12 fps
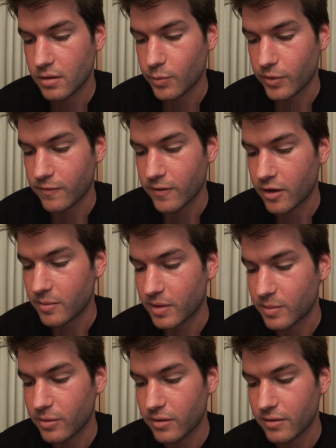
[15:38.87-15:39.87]
We found my
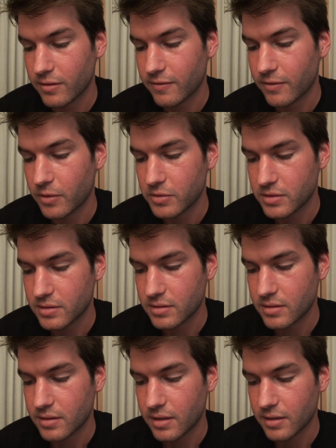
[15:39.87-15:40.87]
brother
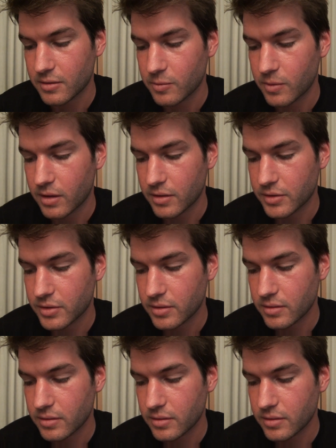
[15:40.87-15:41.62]
frozen at the watch,